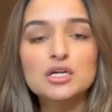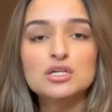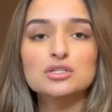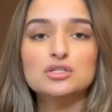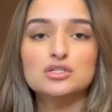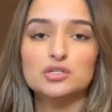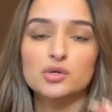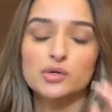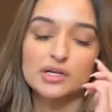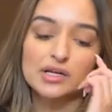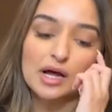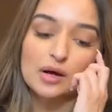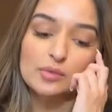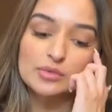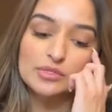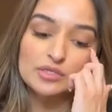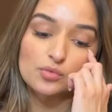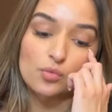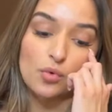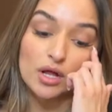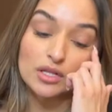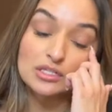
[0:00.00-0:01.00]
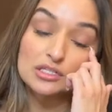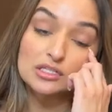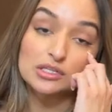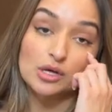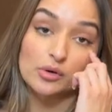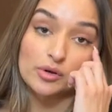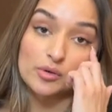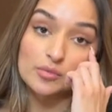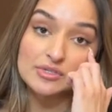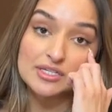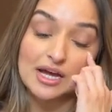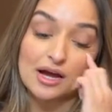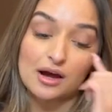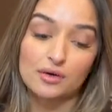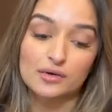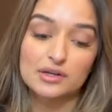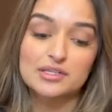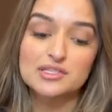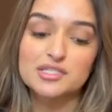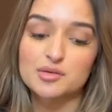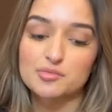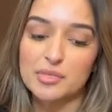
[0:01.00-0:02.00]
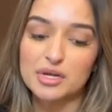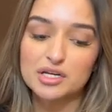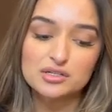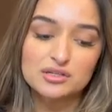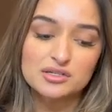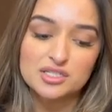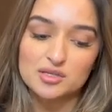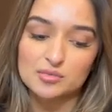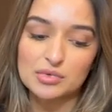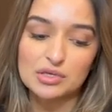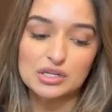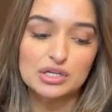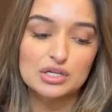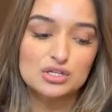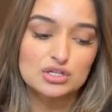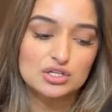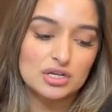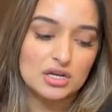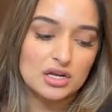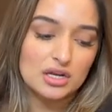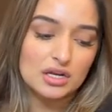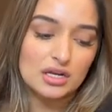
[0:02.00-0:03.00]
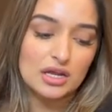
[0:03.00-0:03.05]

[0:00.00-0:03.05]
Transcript: So it helps one, slow him down. It's the mental stimulation.